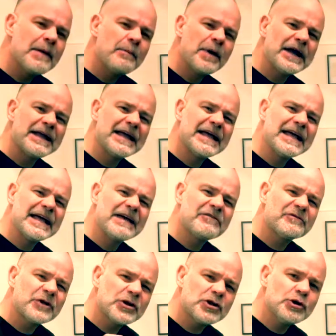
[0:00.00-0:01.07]
But
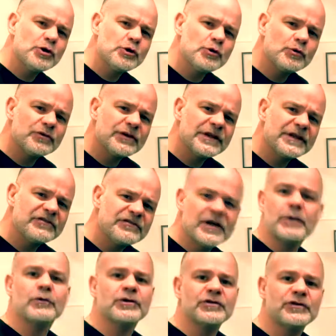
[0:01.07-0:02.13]
for you, the
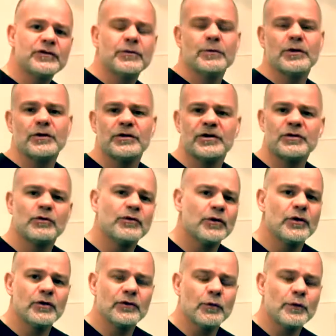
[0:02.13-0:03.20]
general consumer,
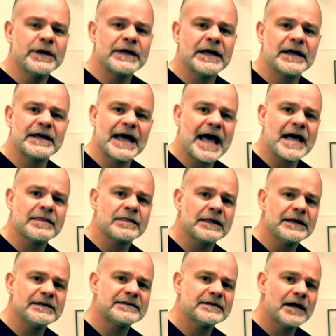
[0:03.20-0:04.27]
the weekend
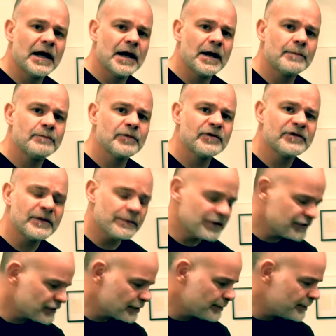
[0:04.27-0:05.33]
athlete, somebody
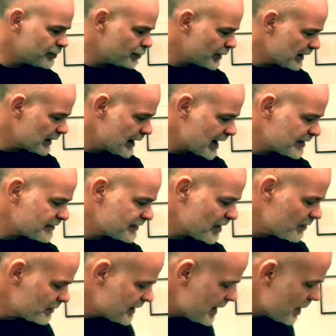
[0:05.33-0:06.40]
who's going to be doing a lot of
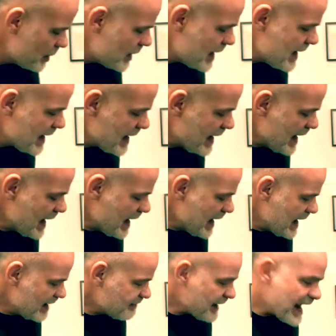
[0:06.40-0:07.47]
self-care,
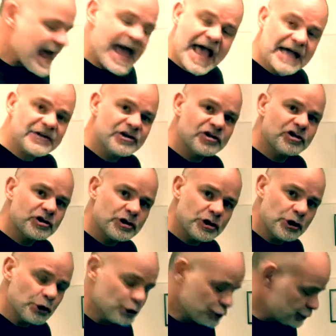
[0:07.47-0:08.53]
if I had to
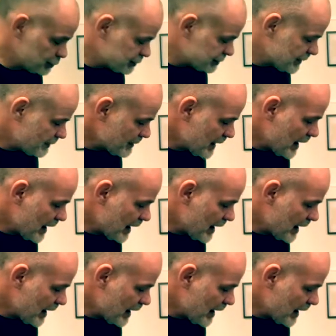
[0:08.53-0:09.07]
choose,